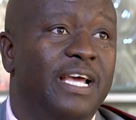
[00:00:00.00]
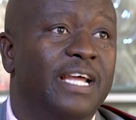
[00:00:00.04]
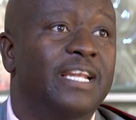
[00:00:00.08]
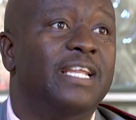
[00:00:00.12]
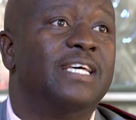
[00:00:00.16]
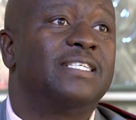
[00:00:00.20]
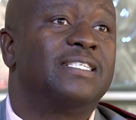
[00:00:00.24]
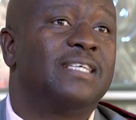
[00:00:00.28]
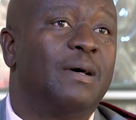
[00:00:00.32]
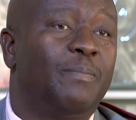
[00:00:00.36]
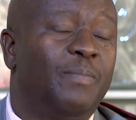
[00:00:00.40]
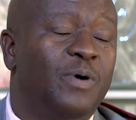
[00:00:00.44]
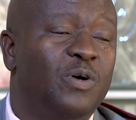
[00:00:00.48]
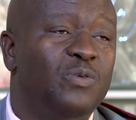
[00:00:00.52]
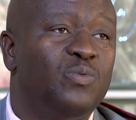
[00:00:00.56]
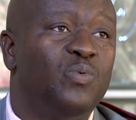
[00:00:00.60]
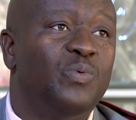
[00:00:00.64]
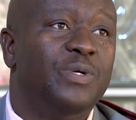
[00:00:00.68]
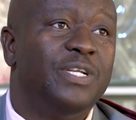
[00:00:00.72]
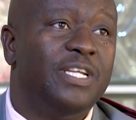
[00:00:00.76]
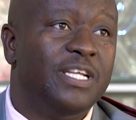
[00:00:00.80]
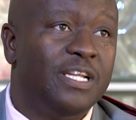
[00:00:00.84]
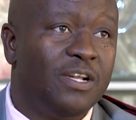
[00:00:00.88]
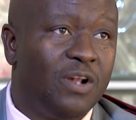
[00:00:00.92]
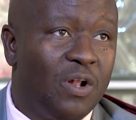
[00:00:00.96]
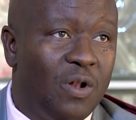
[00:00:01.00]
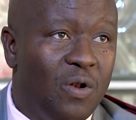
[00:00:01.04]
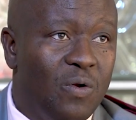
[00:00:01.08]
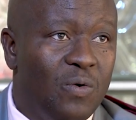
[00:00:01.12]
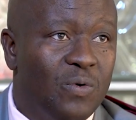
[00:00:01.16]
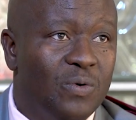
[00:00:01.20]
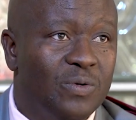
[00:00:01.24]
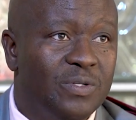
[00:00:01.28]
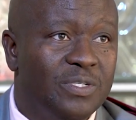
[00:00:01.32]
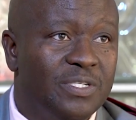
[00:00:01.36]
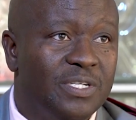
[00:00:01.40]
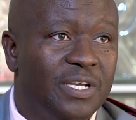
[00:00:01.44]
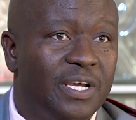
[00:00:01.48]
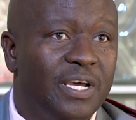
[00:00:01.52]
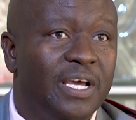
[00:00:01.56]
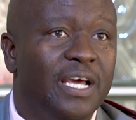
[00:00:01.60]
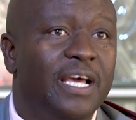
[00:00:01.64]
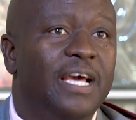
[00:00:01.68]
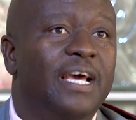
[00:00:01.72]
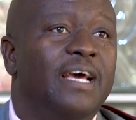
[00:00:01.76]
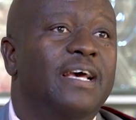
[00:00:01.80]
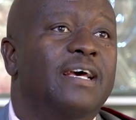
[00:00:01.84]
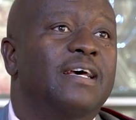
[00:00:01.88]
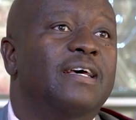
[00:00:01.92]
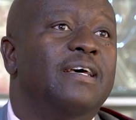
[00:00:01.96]
And the support would include
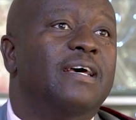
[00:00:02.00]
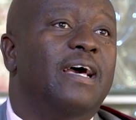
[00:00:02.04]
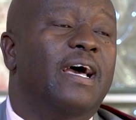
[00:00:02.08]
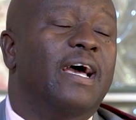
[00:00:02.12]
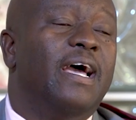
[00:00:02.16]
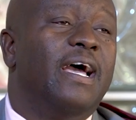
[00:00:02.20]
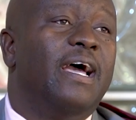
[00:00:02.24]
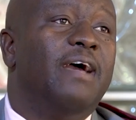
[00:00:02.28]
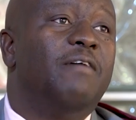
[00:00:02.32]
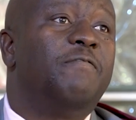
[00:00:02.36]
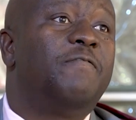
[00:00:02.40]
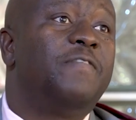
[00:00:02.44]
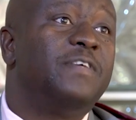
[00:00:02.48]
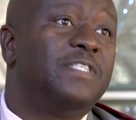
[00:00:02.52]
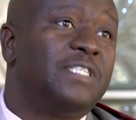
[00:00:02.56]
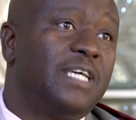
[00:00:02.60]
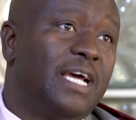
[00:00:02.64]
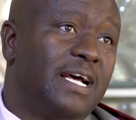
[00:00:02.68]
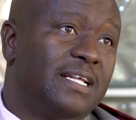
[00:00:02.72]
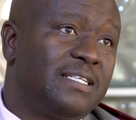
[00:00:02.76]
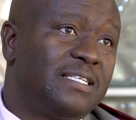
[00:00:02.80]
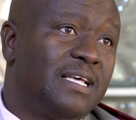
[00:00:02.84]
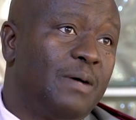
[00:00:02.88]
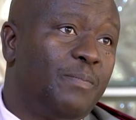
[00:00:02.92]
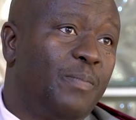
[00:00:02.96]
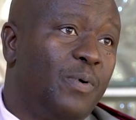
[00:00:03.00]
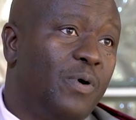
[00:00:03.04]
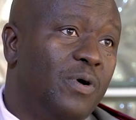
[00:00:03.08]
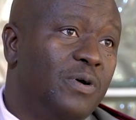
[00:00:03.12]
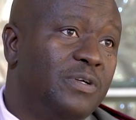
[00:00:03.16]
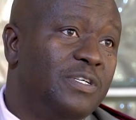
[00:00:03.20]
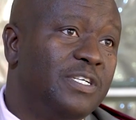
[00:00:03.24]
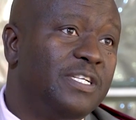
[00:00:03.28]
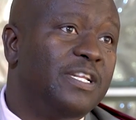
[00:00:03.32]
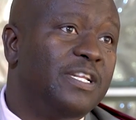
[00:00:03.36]
physical support